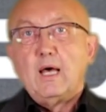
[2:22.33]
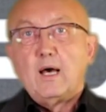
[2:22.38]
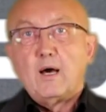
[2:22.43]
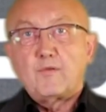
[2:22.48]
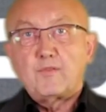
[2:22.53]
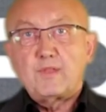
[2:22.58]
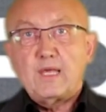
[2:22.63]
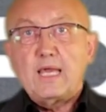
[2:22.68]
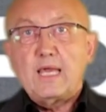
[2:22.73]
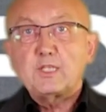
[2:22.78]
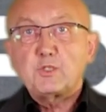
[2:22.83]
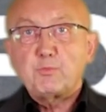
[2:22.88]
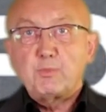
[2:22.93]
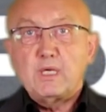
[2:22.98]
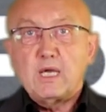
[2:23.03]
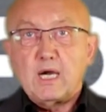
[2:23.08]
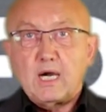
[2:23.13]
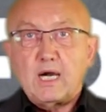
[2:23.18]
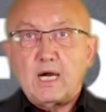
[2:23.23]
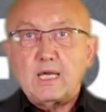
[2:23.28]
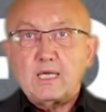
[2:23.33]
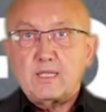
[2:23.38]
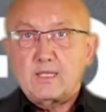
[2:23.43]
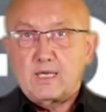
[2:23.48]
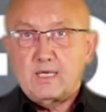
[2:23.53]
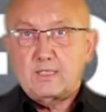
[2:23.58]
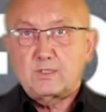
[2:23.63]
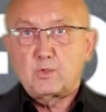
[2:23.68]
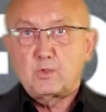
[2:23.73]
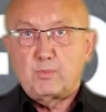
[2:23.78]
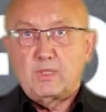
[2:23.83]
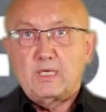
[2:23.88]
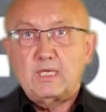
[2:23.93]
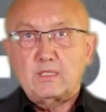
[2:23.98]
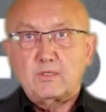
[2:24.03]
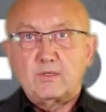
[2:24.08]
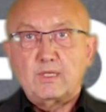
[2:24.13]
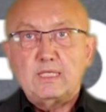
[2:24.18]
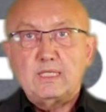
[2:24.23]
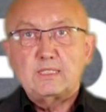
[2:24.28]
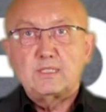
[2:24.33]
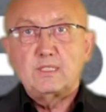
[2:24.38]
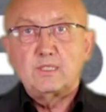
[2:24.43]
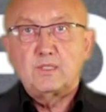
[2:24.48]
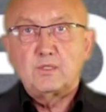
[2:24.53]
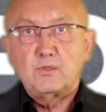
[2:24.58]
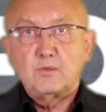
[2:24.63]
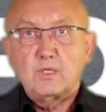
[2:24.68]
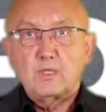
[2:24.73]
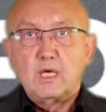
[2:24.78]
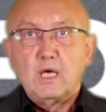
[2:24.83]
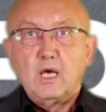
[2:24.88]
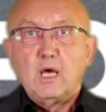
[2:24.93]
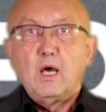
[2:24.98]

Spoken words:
of the HPI, the Hasso-Plattner Institute.